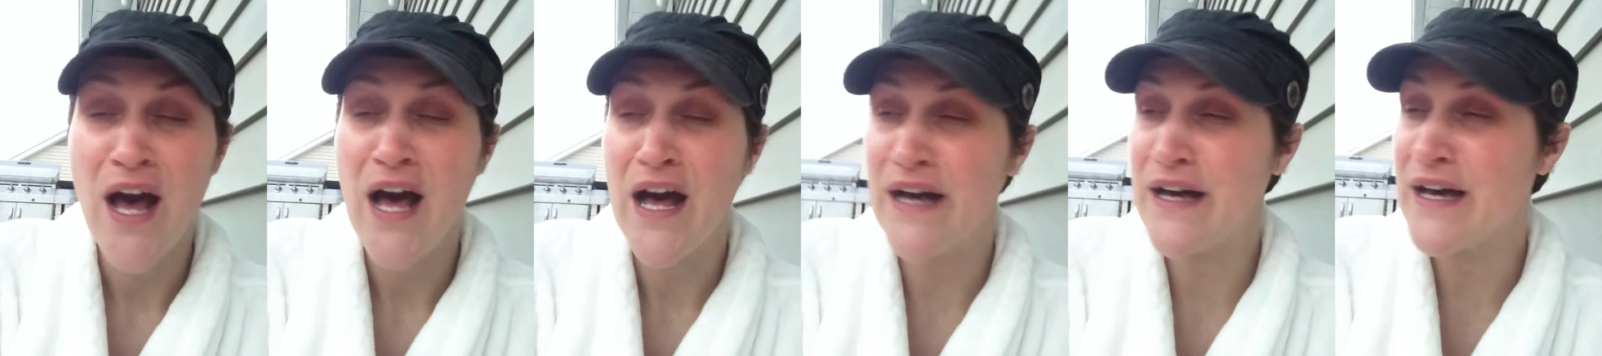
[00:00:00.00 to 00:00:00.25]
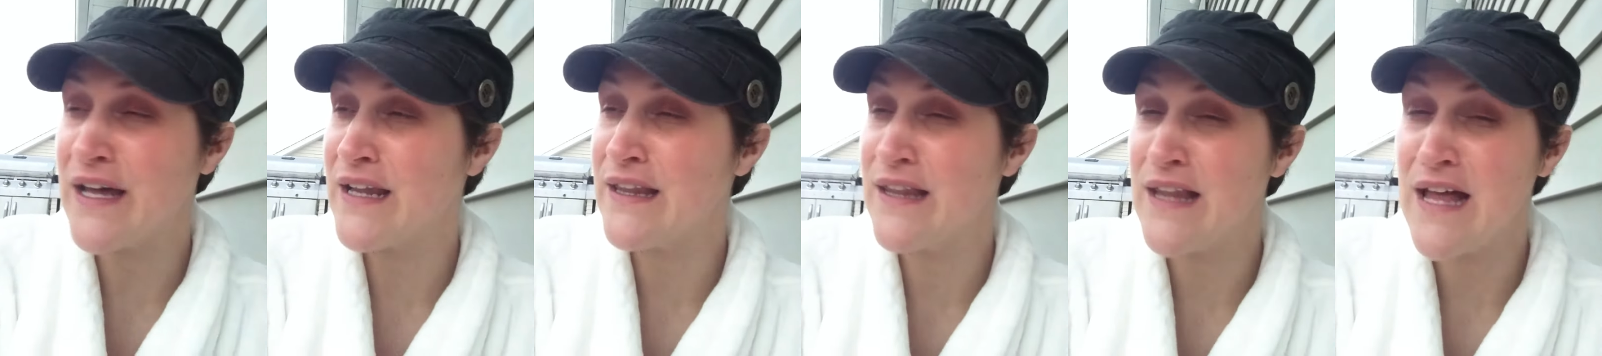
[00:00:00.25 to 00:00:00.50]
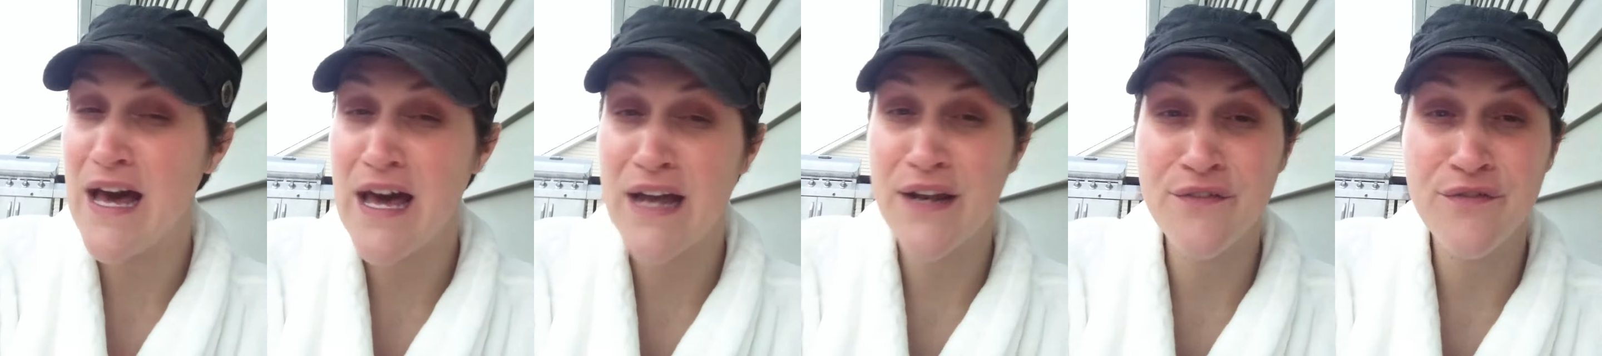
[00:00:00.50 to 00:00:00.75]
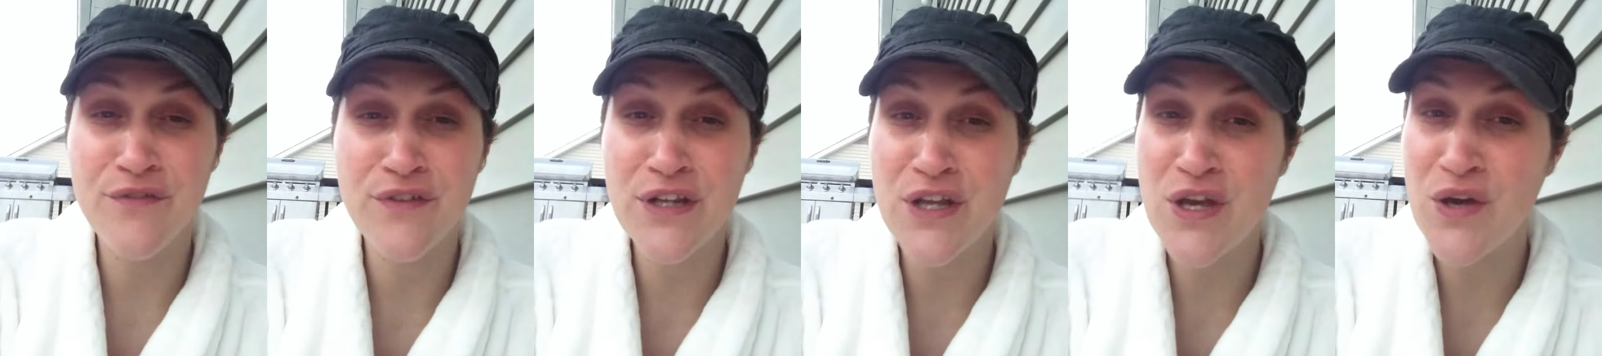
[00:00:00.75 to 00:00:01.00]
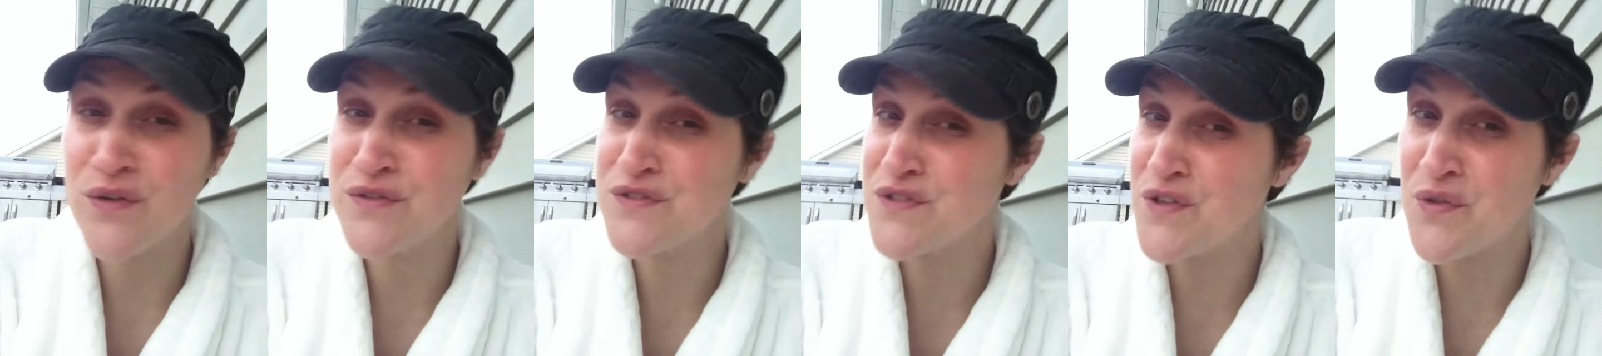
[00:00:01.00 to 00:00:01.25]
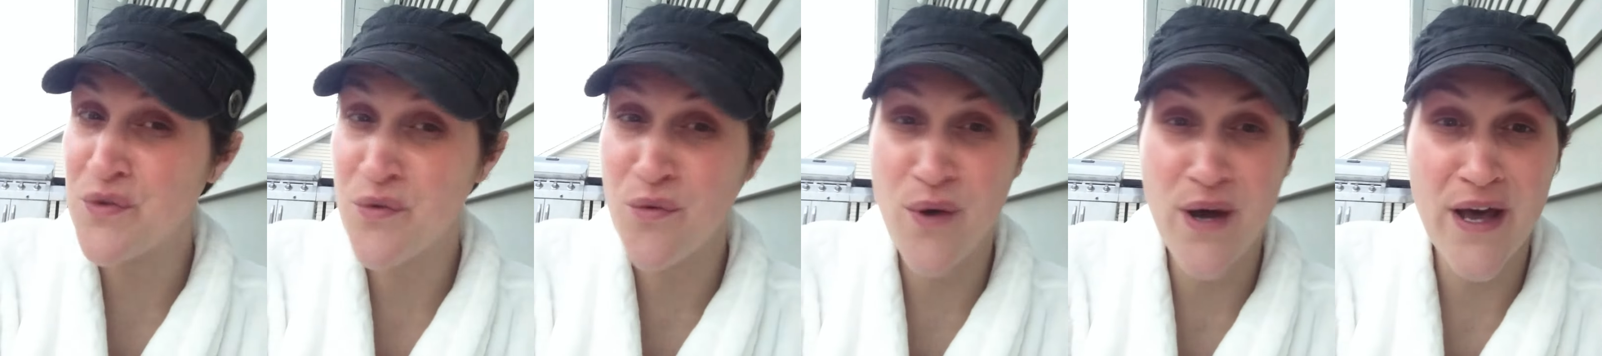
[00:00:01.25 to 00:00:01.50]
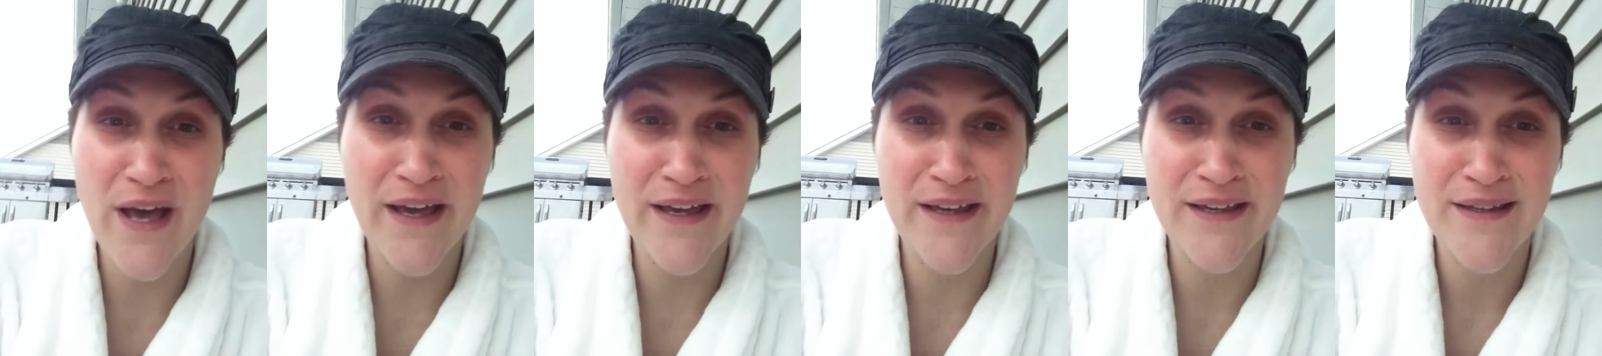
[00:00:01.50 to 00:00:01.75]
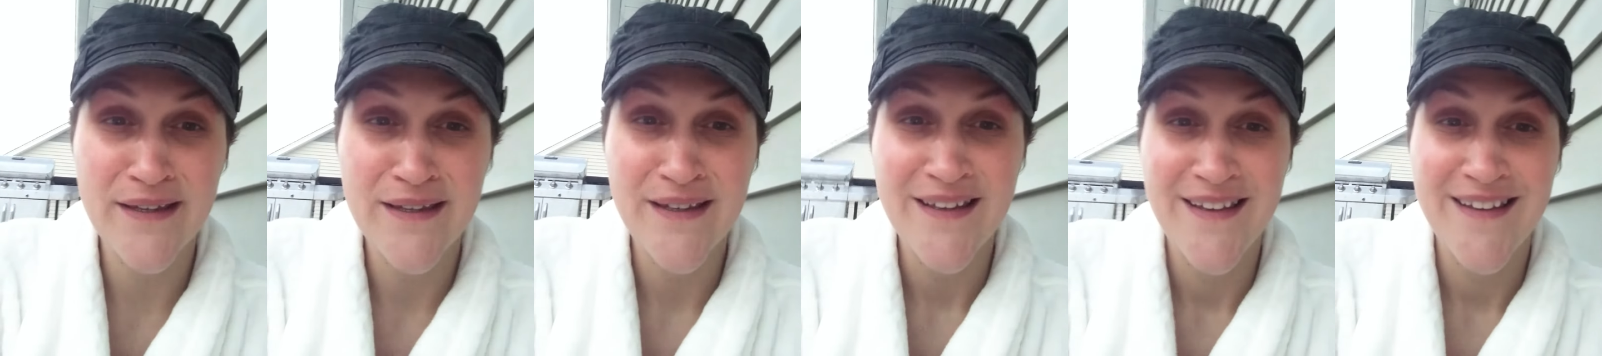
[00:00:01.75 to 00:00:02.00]
I got a lot of videos on the way
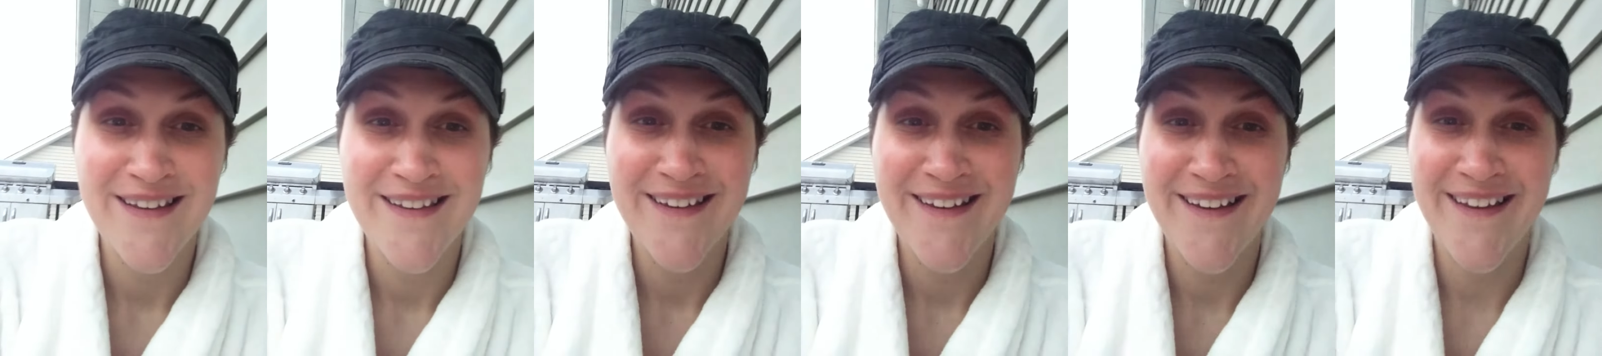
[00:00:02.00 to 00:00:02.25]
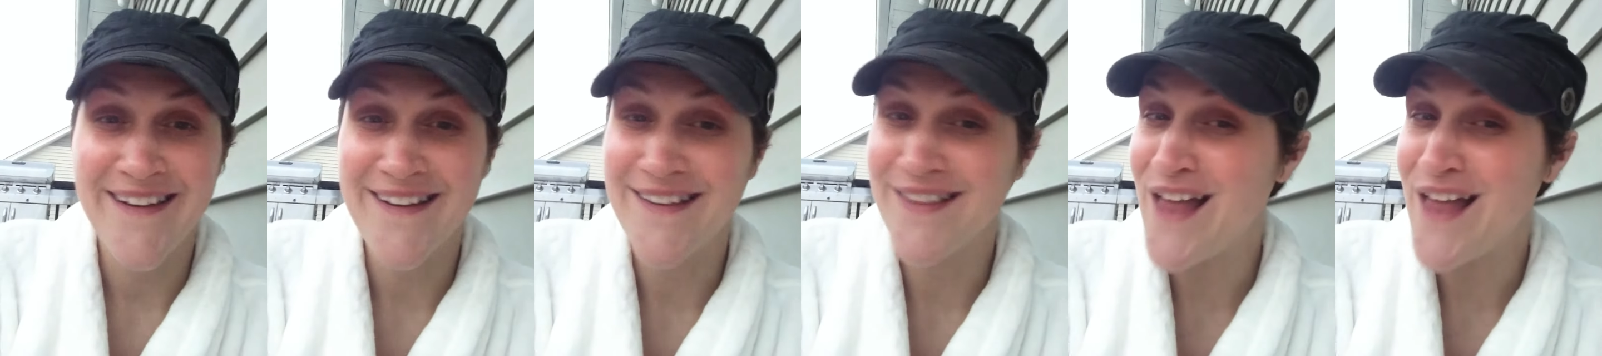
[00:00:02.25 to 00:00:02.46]
and